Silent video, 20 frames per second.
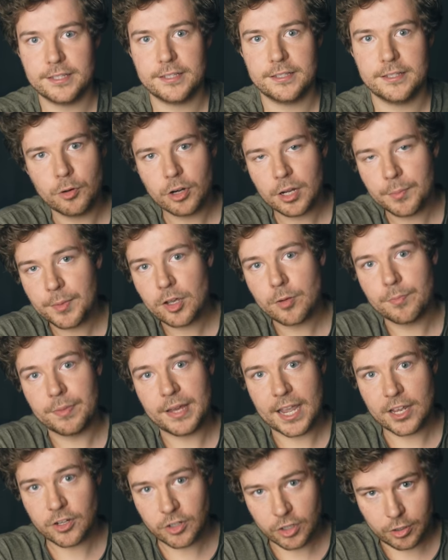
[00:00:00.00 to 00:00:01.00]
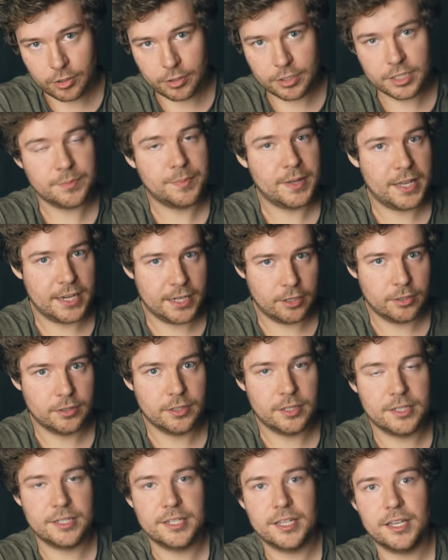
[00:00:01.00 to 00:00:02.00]
Supporting me on Patreon, depending on
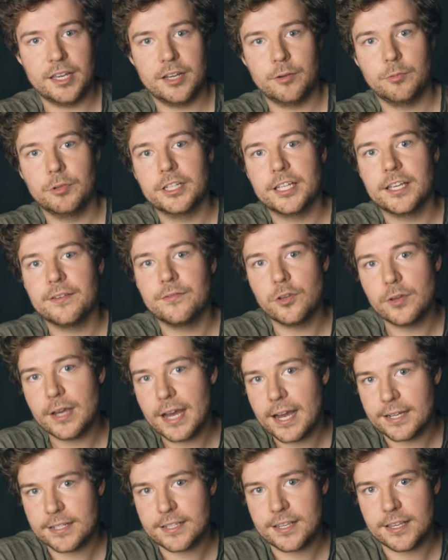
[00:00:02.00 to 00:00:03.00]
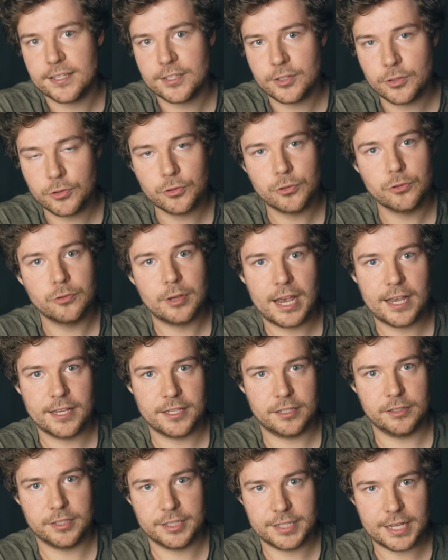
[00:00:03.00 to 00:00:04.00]
the tier, will give you access access to
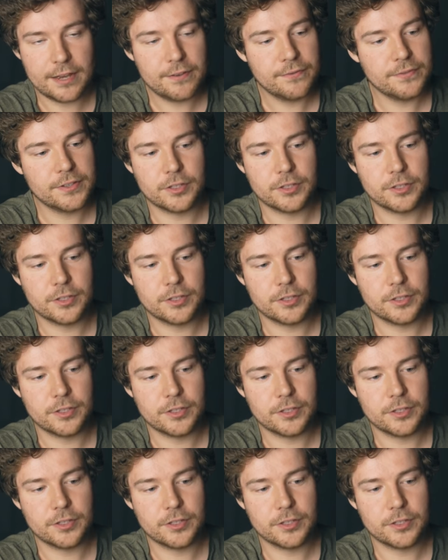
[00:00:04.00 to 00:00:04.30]
Hazel Dev.